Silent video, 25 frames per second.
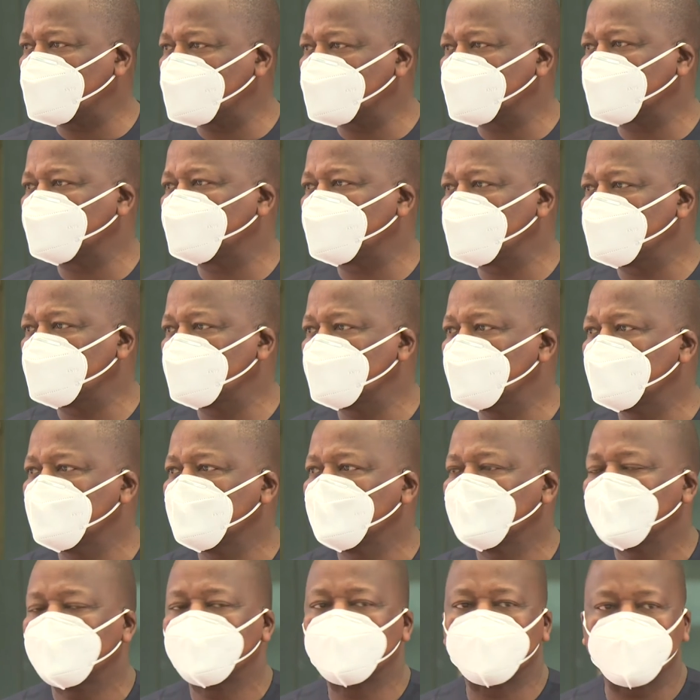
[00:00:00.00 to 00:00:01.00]
have you,
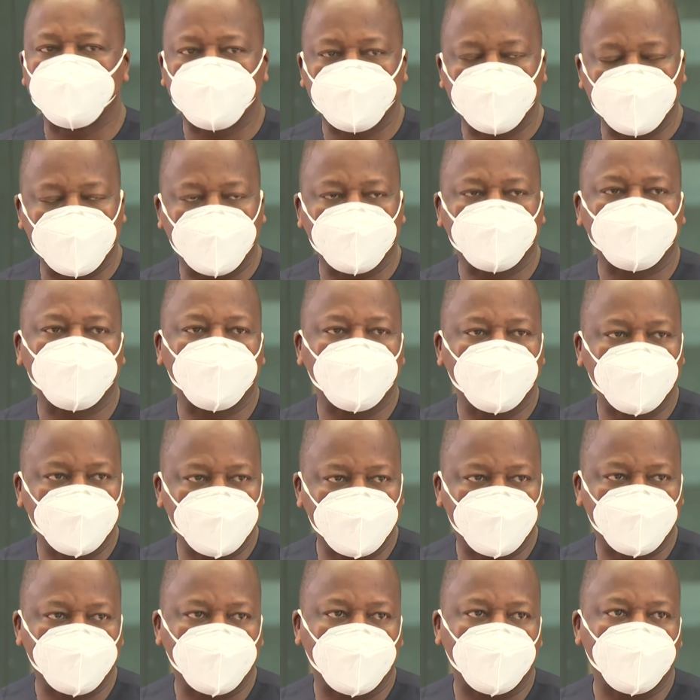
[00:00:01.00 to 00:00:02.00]
it is just
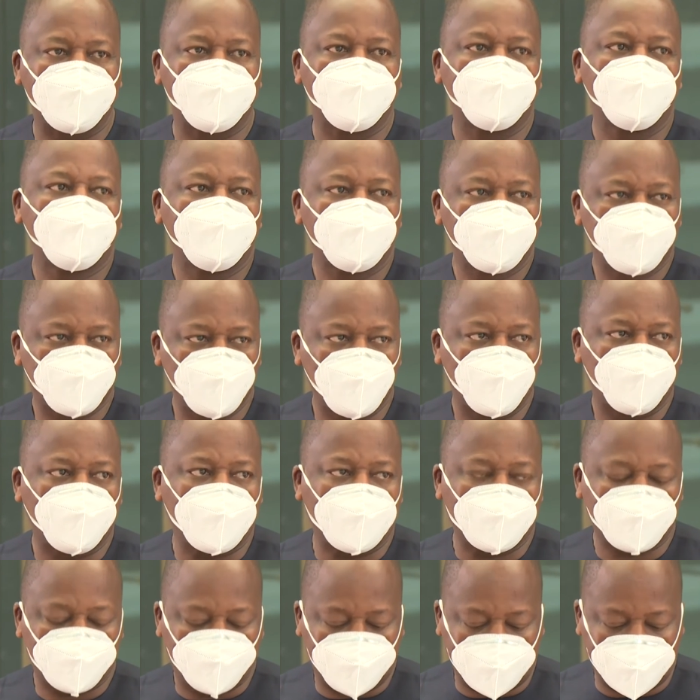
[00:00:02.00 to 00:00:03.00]
literally
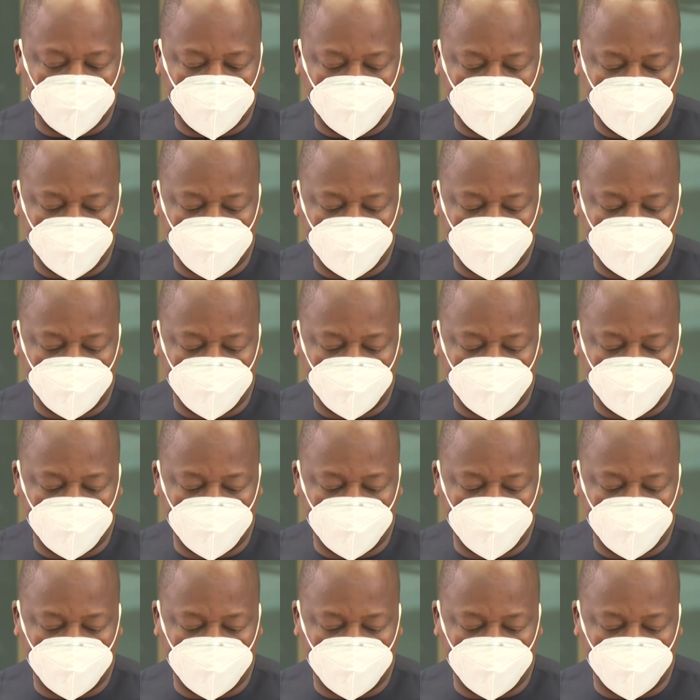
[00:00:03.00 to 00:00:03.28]
super spreading.